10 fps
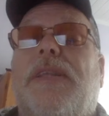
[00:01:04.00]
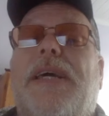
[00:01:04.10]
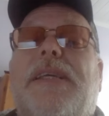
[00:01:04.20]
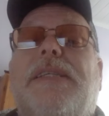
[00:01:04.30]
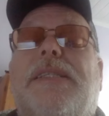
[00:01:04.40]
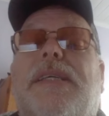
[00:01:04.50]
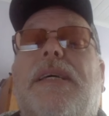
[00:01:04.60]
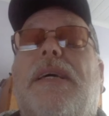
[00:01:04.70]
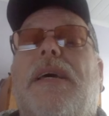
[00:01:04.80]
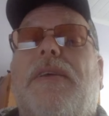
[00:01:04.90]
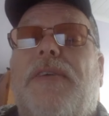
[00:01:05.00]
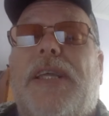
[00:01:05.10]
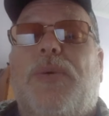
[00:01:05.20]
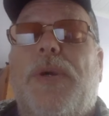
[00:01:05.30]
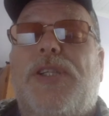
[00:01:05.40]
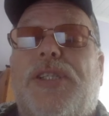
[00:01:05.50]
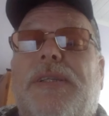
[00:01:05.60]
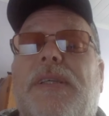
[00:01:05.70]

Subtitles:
so that is that question.